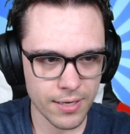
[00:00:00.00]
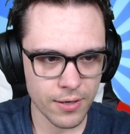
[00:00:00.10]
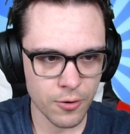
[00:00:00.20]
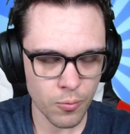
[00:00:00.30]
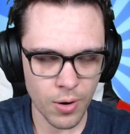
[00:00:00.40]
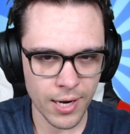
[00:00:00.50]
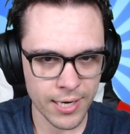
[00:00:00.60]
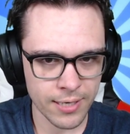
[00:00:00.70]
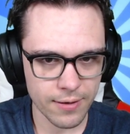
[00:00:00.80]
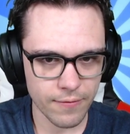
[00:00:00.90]

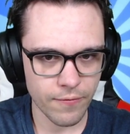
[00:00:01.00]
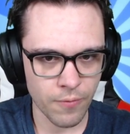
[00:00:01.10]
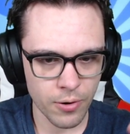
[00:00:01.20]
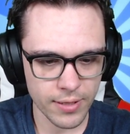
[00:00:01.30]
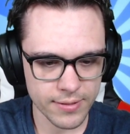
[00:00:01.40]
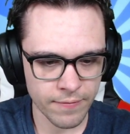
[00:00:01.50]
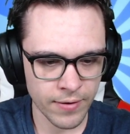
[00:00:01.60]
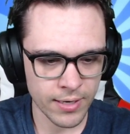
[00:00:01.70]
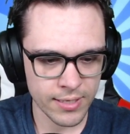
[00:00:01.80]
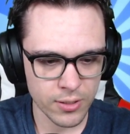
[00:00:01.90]
grind for this
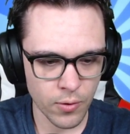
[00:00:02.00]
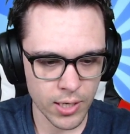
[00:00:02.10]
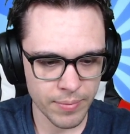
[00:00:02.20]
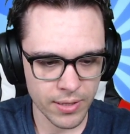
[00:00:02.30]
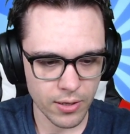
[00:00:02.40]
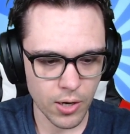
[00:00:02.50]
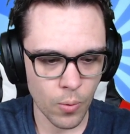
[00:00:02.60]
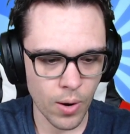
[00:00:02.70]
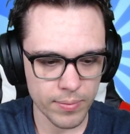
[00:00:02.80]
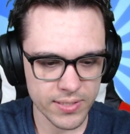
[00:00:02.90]
event is going to be in the
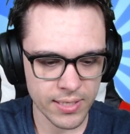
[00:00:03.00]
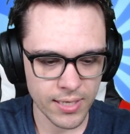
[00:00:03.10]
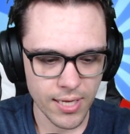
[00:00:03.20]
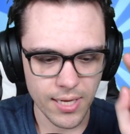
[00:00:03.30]
co-op scene,